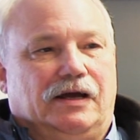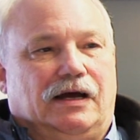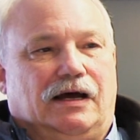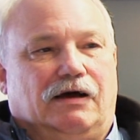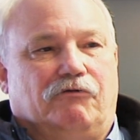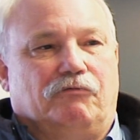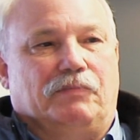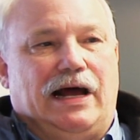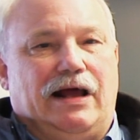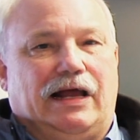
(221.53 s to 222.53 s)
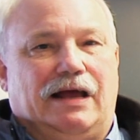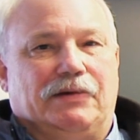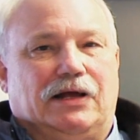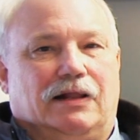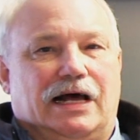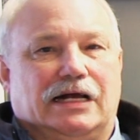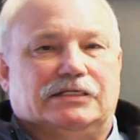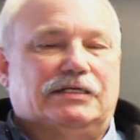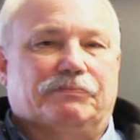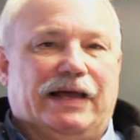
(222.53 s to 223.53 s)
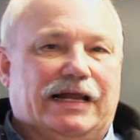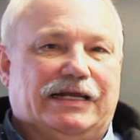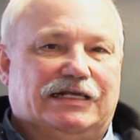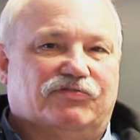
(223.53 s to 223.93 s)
of biochemical oxygen demand takes